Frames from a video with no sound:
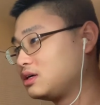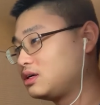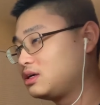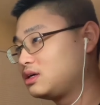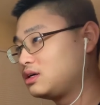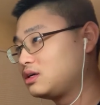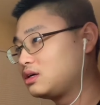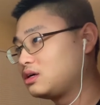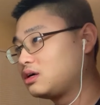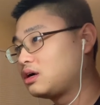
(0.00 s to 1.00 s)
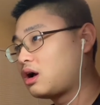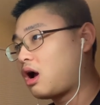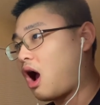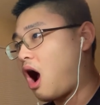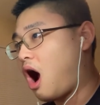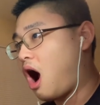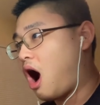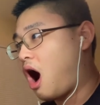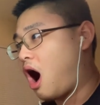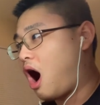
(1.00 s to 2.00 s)

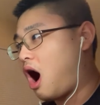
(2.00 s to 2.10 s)
Nobody speaks.